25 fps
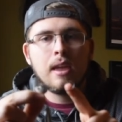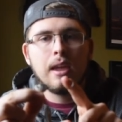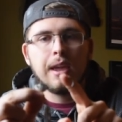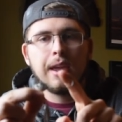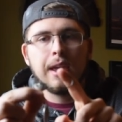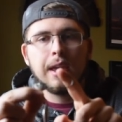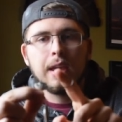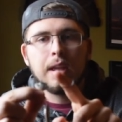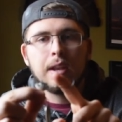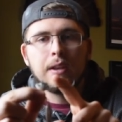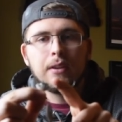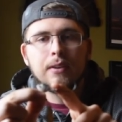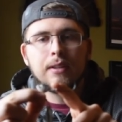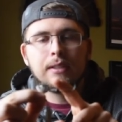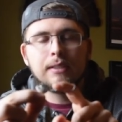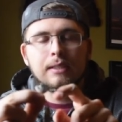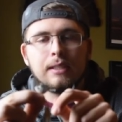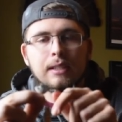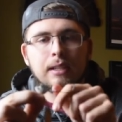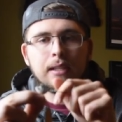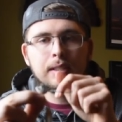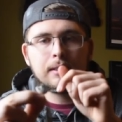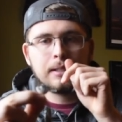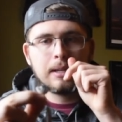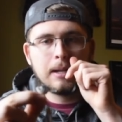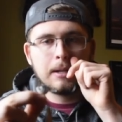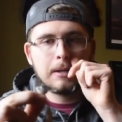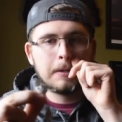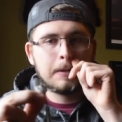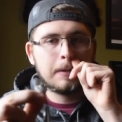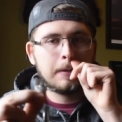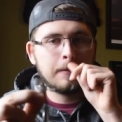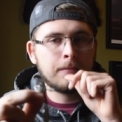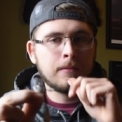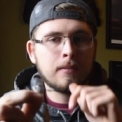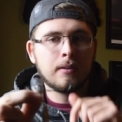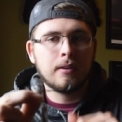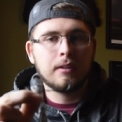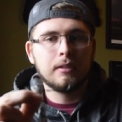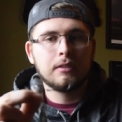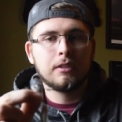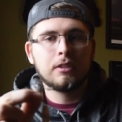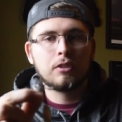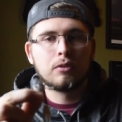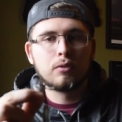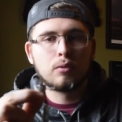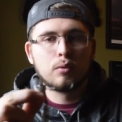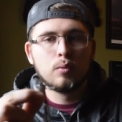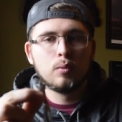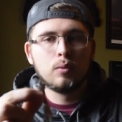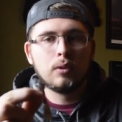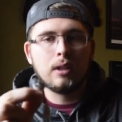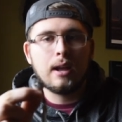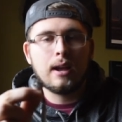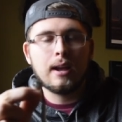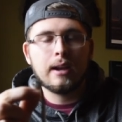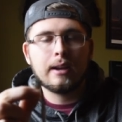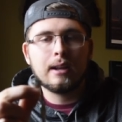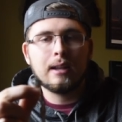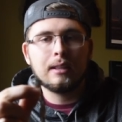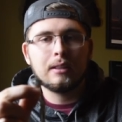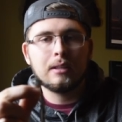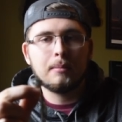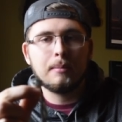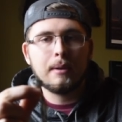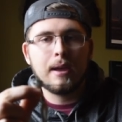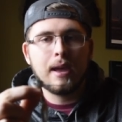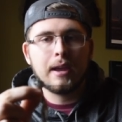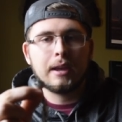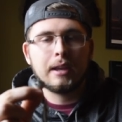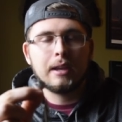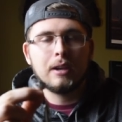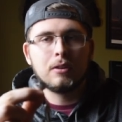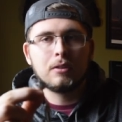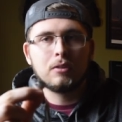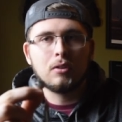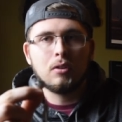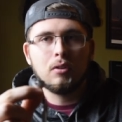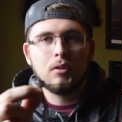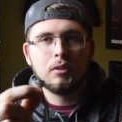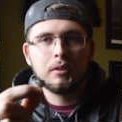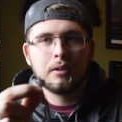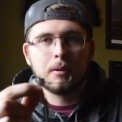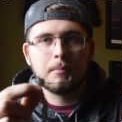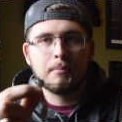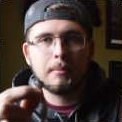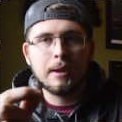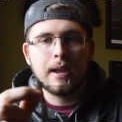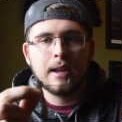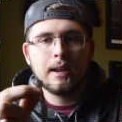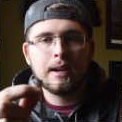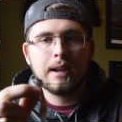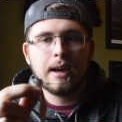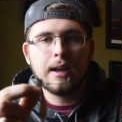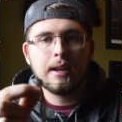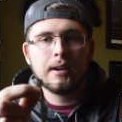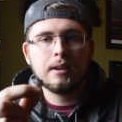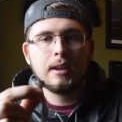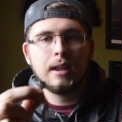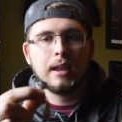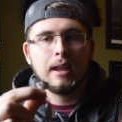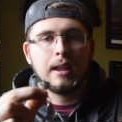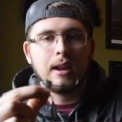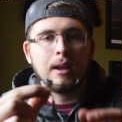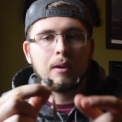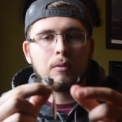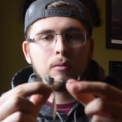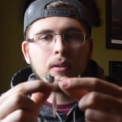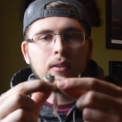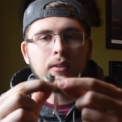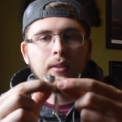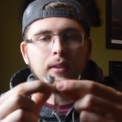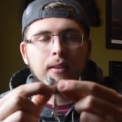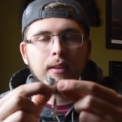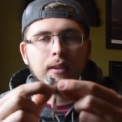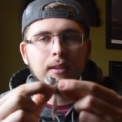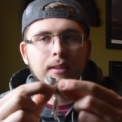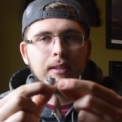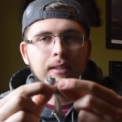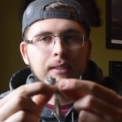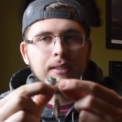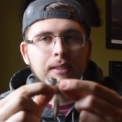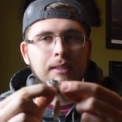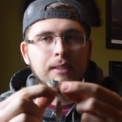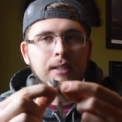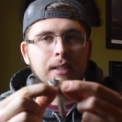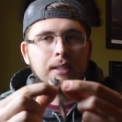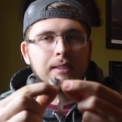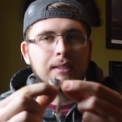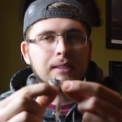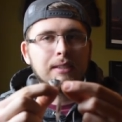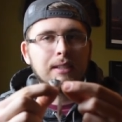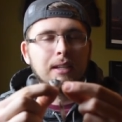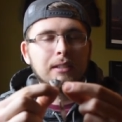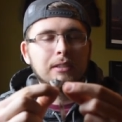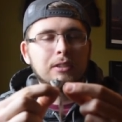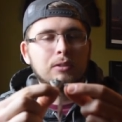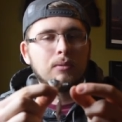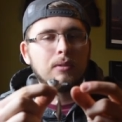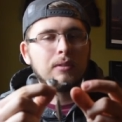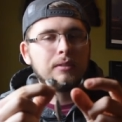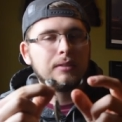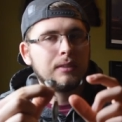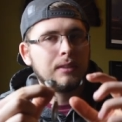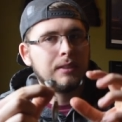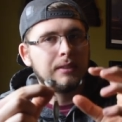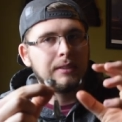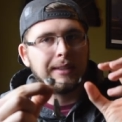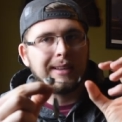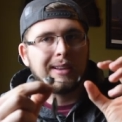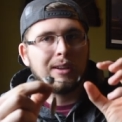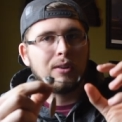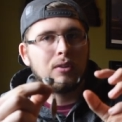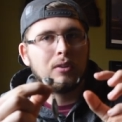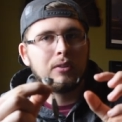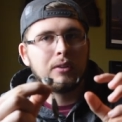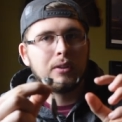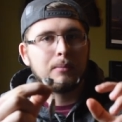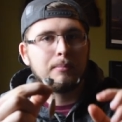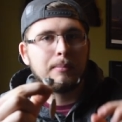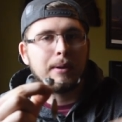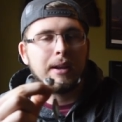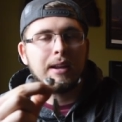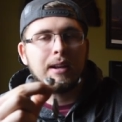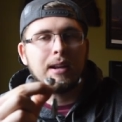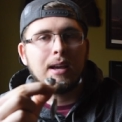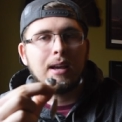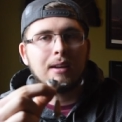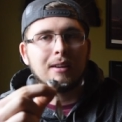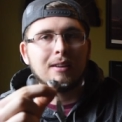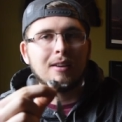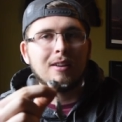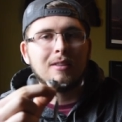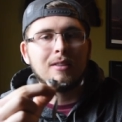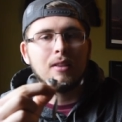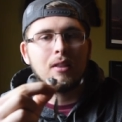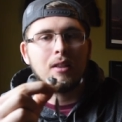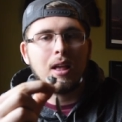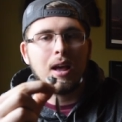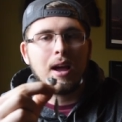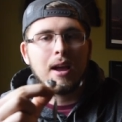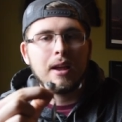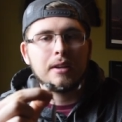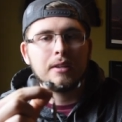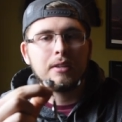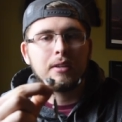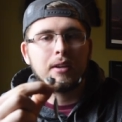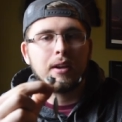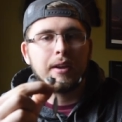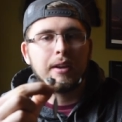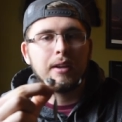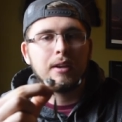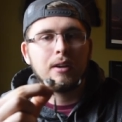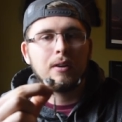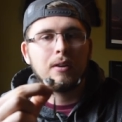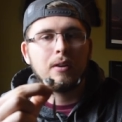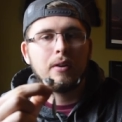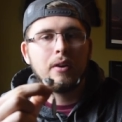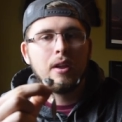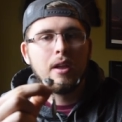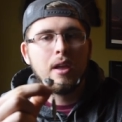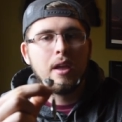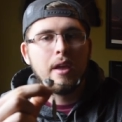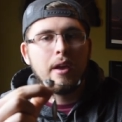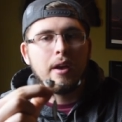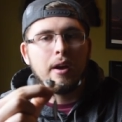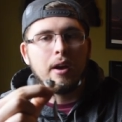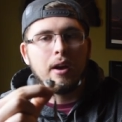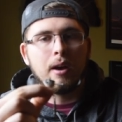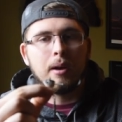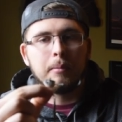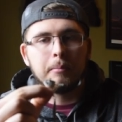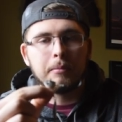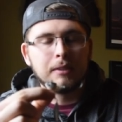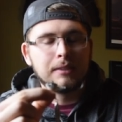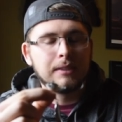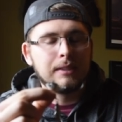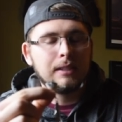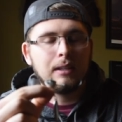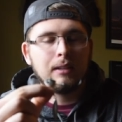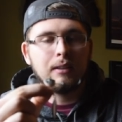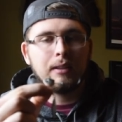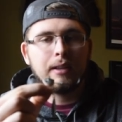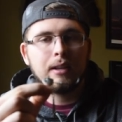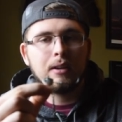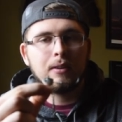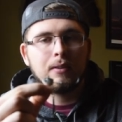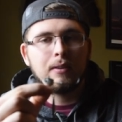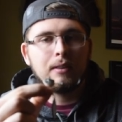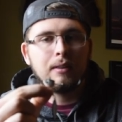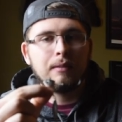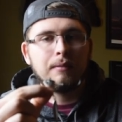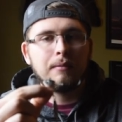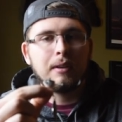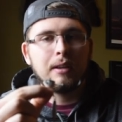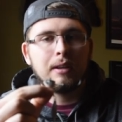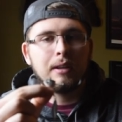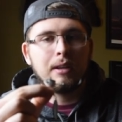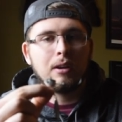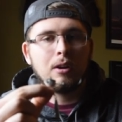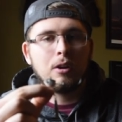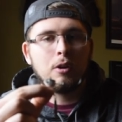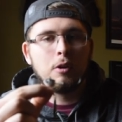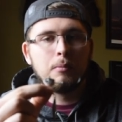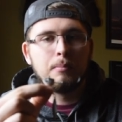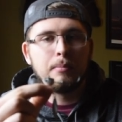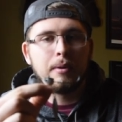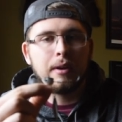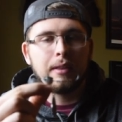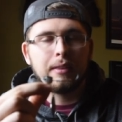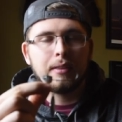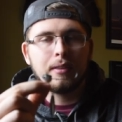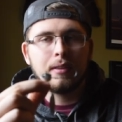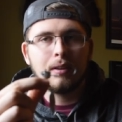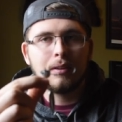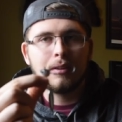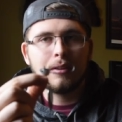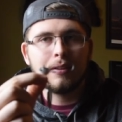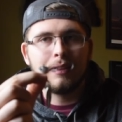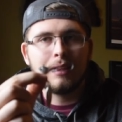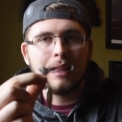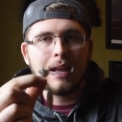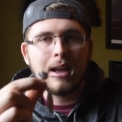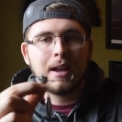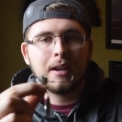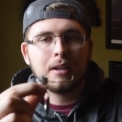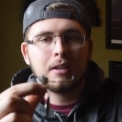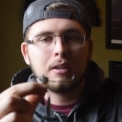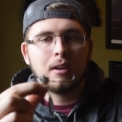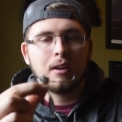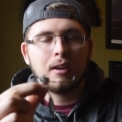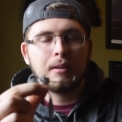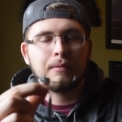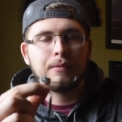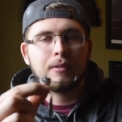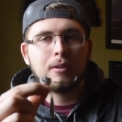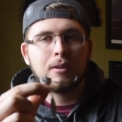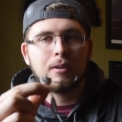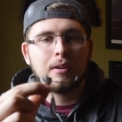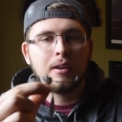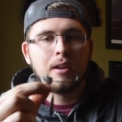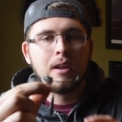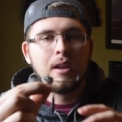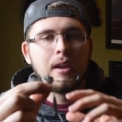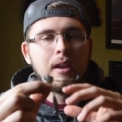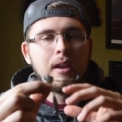And you can see it's got a different screw lock on the back here to hold your bait on. And I really like these Sixth Sense ones because they hold your bait on a lot tighter. Um, you'll see it later in the video, but they're a lot tougher.